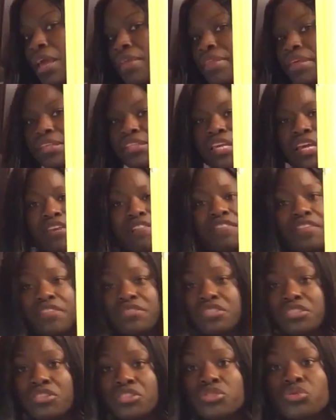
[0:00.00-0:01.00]
they say
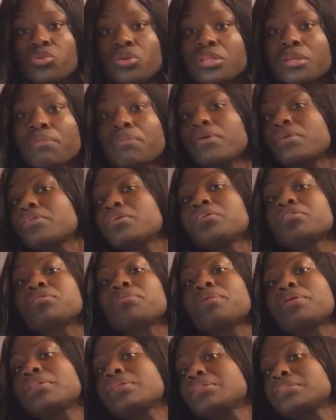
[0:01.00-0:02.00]
15 to 20 minutes,
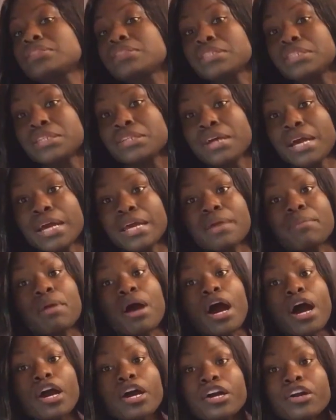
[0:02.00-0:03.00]
but listen here, I am
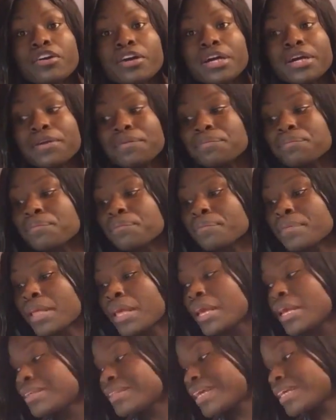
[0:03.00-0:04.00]
hungry
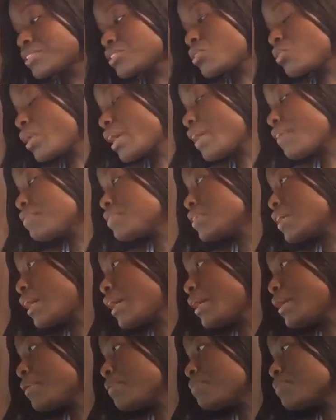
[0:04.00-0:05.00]
and I don't have
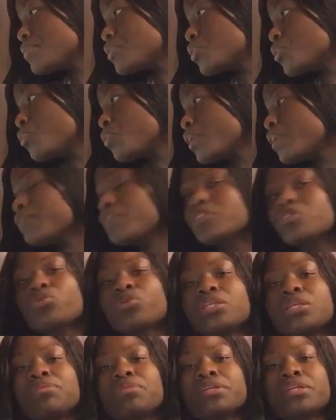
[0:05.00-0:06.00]
time to wait for
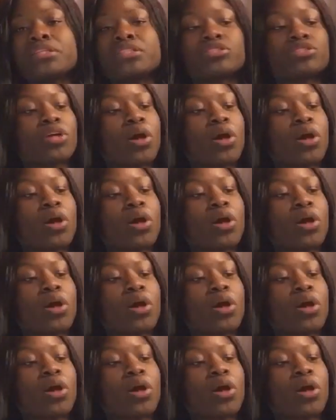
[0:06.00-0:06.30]
20 minutes.